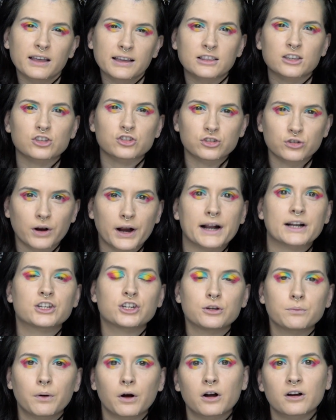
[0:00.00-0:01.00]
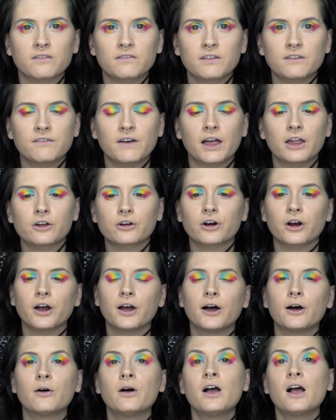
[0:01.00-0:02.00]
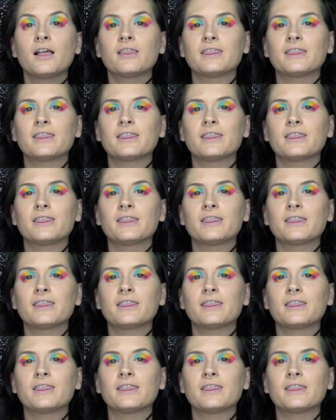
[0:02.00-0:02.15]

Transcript: like the scratchy part of the Velcro.